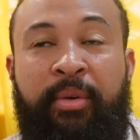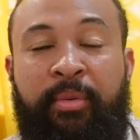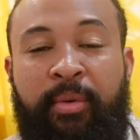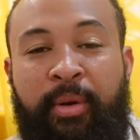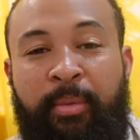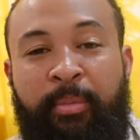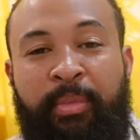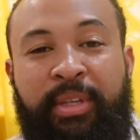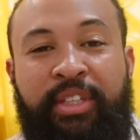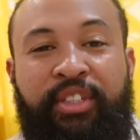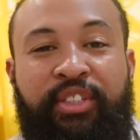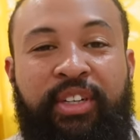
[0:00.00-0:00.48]

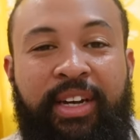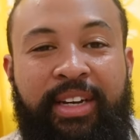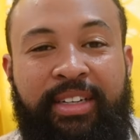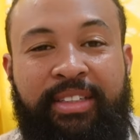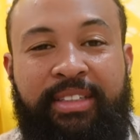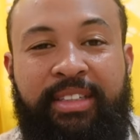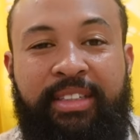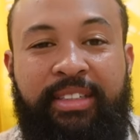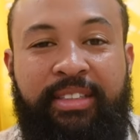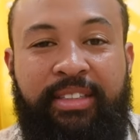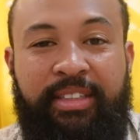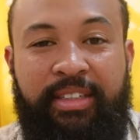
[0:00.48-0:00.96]
when we
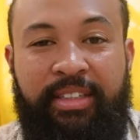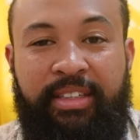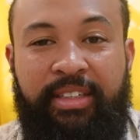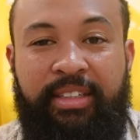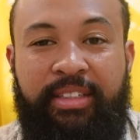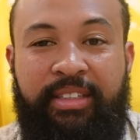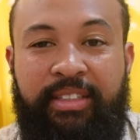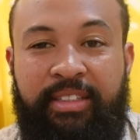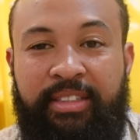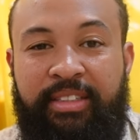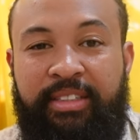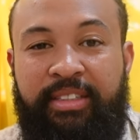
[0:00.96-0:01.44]
checked into
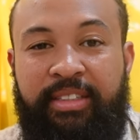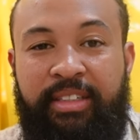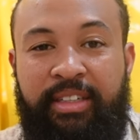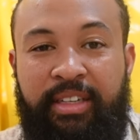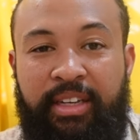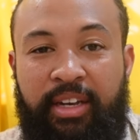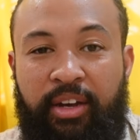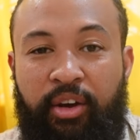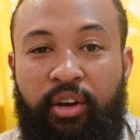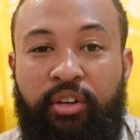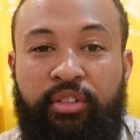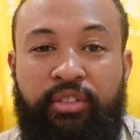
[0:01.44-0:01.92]
this
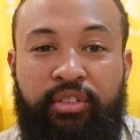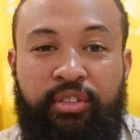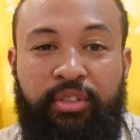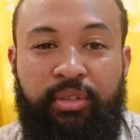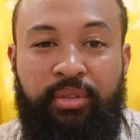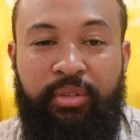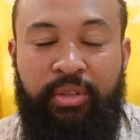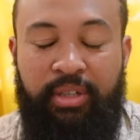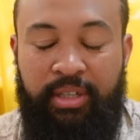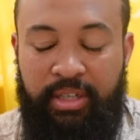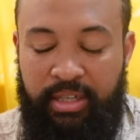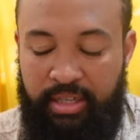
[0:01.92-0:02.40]

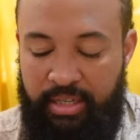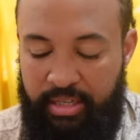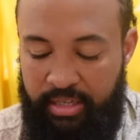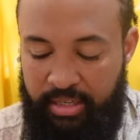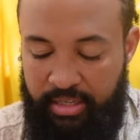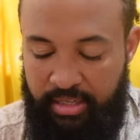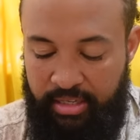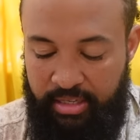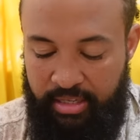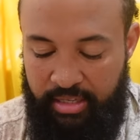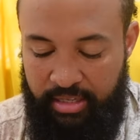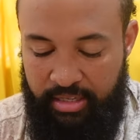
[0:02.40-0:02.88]
hostel,
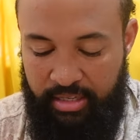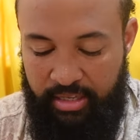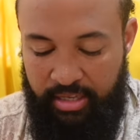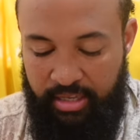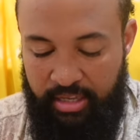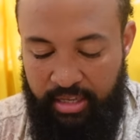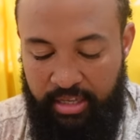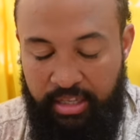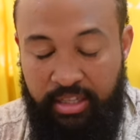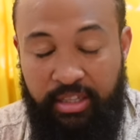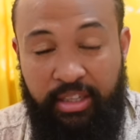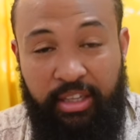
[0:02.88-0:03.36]

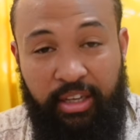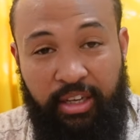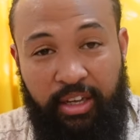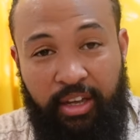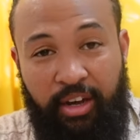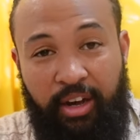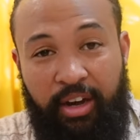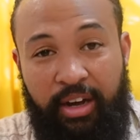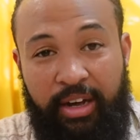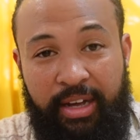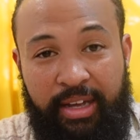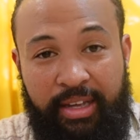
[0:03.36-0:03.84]
the
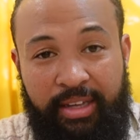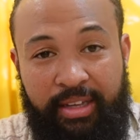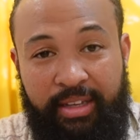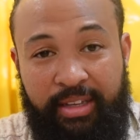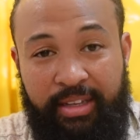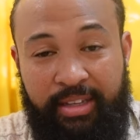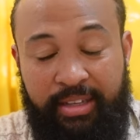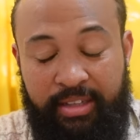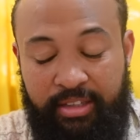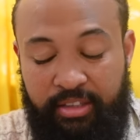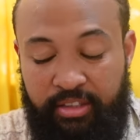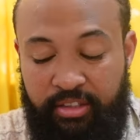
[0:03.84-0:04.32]
guy
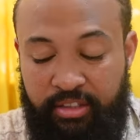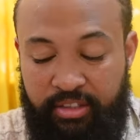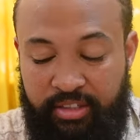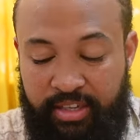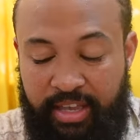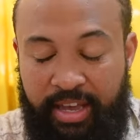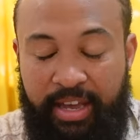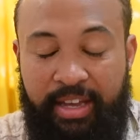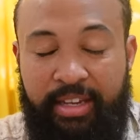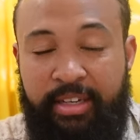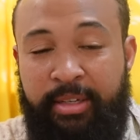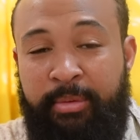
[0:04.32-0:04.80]

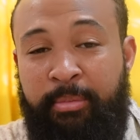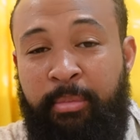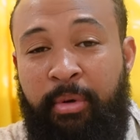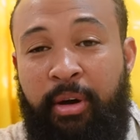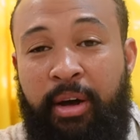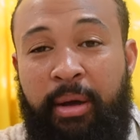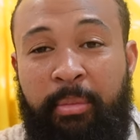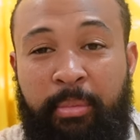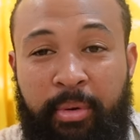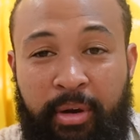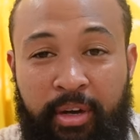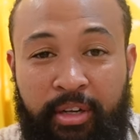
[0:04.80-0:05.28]
scanned
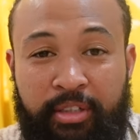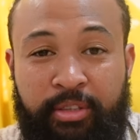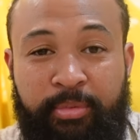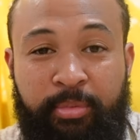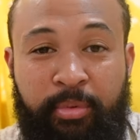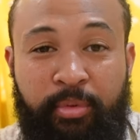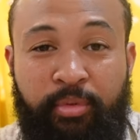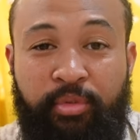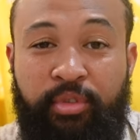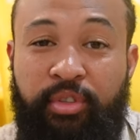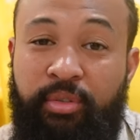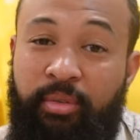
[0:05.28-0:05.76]
my
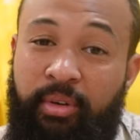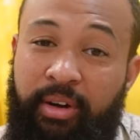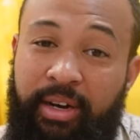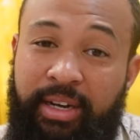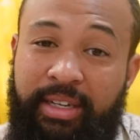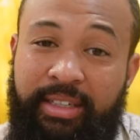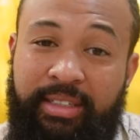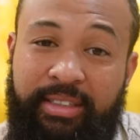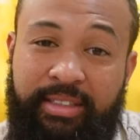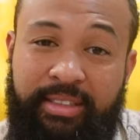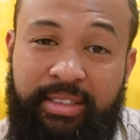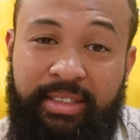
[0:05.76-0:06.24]
passport
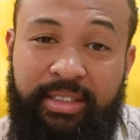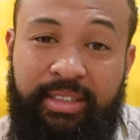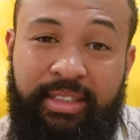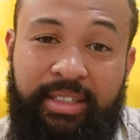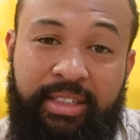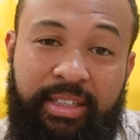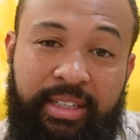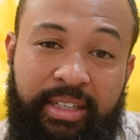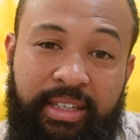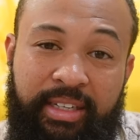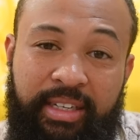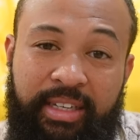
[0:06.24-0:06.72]
twice
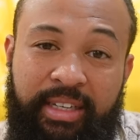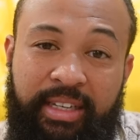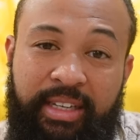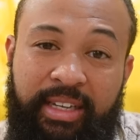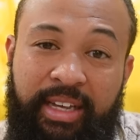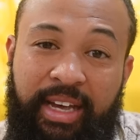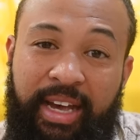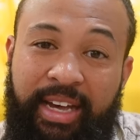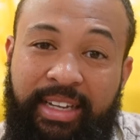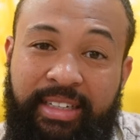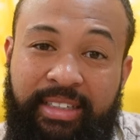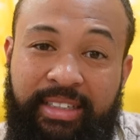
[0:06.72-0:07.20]

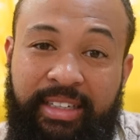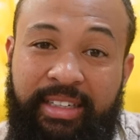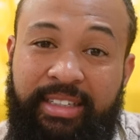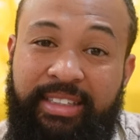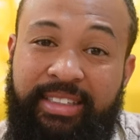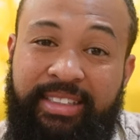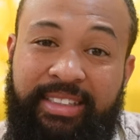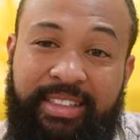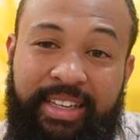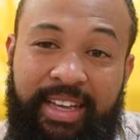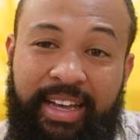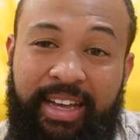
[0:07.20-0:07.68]
and didn't
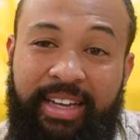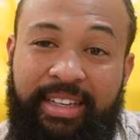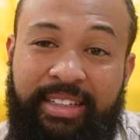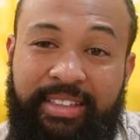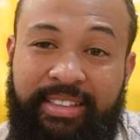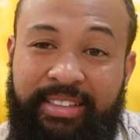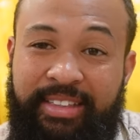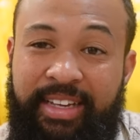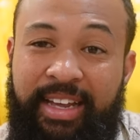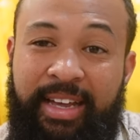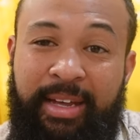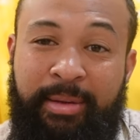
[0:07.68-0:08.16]
scan
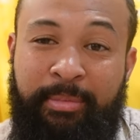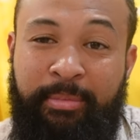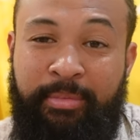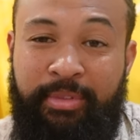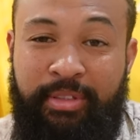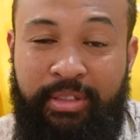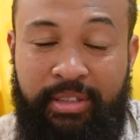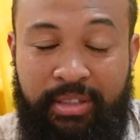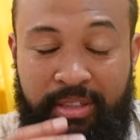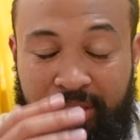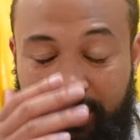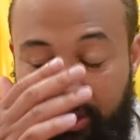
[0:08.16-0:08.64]

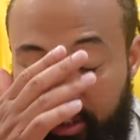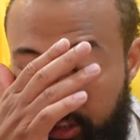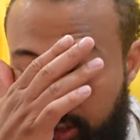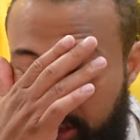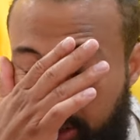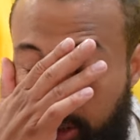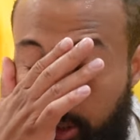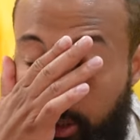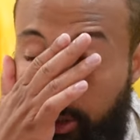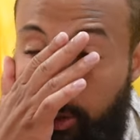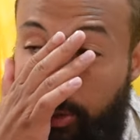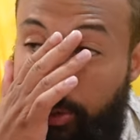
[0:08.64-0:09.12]
Sam's.
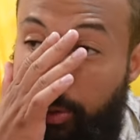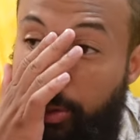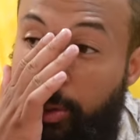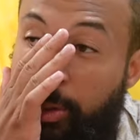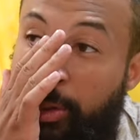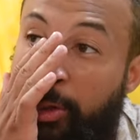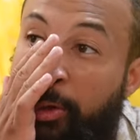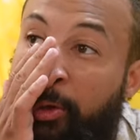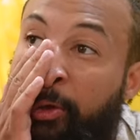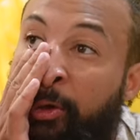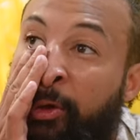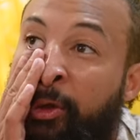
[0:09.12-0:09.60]
So
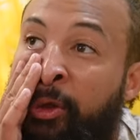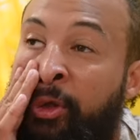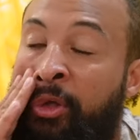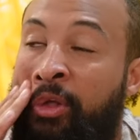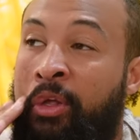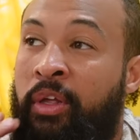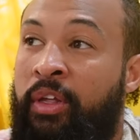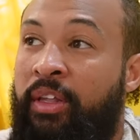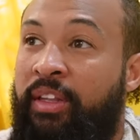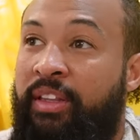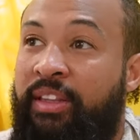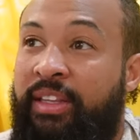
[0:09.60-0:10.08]

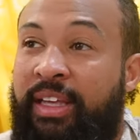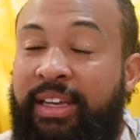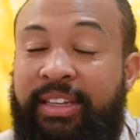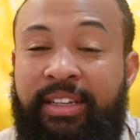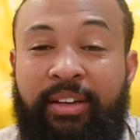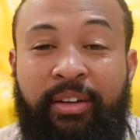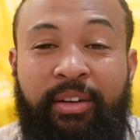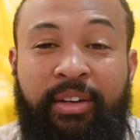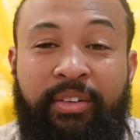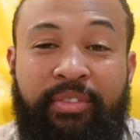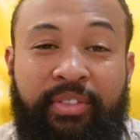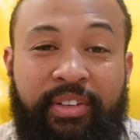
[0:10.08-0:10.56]
they
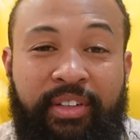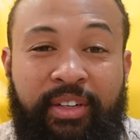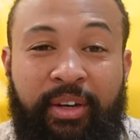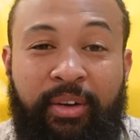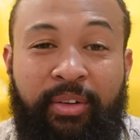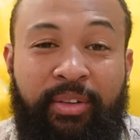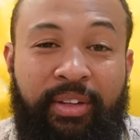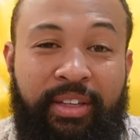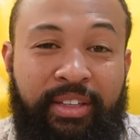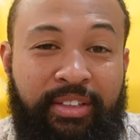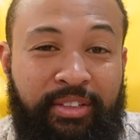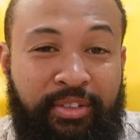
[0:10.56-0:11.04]
don't even
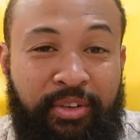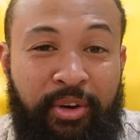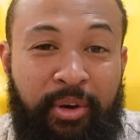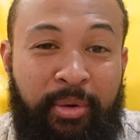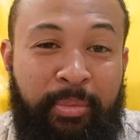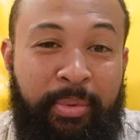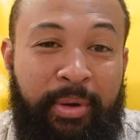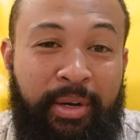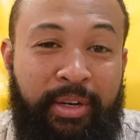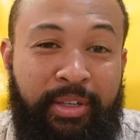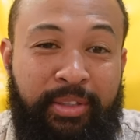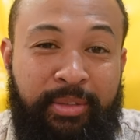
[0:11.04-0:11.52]
know that he's got
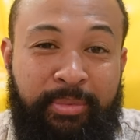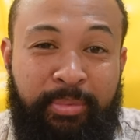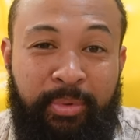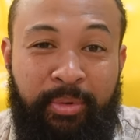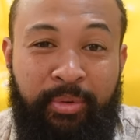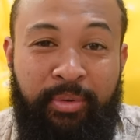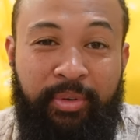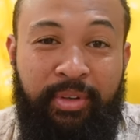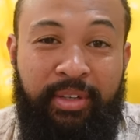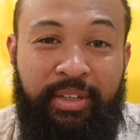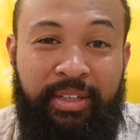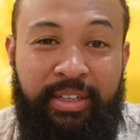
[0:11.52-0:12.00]
a
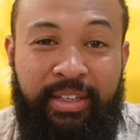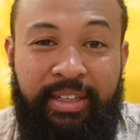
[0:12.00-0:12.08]
passport.